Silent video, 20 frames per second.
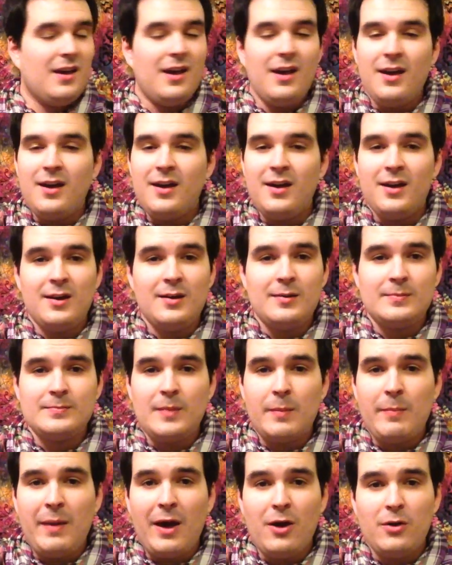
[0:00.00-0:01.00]

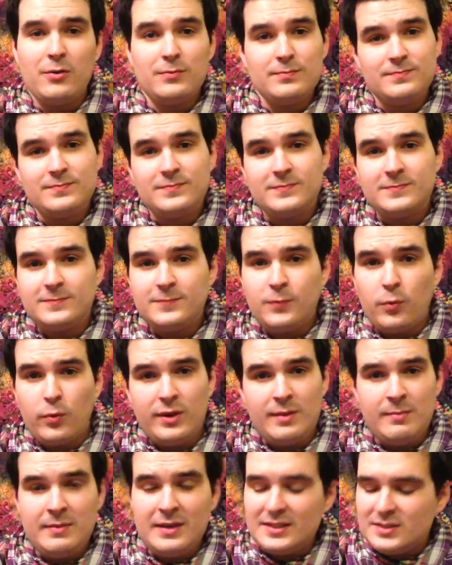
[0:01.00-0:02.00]
about
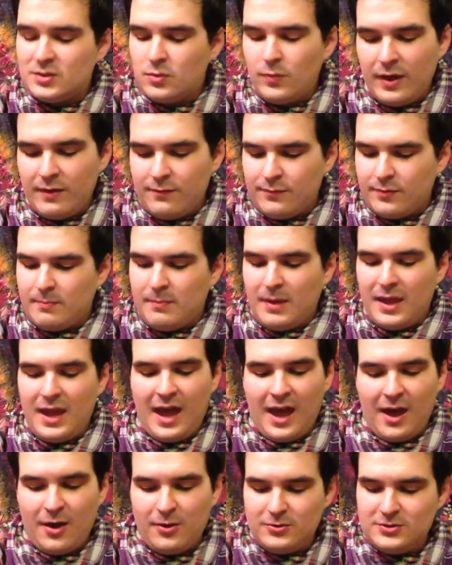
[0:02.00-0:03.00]
40 minutes away from my
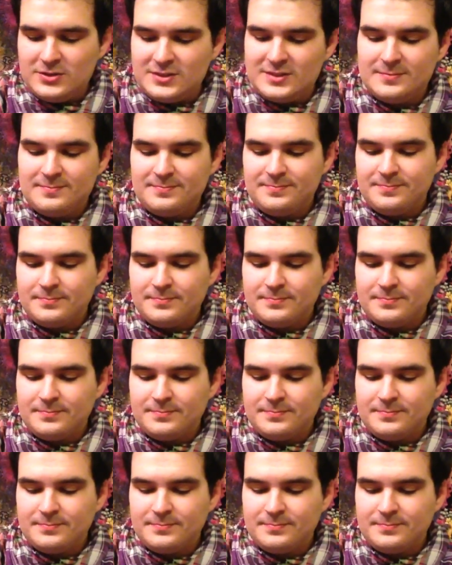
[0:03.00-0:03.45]
house.